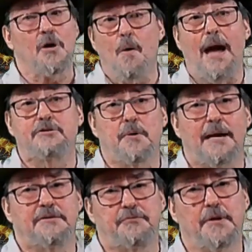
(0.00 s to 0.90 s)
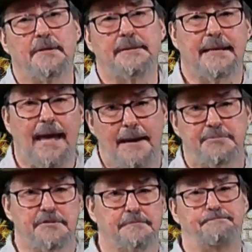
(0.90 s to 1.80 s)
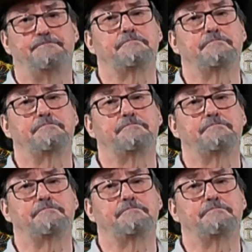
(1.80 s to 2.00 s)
So I tried to fill in the gaps.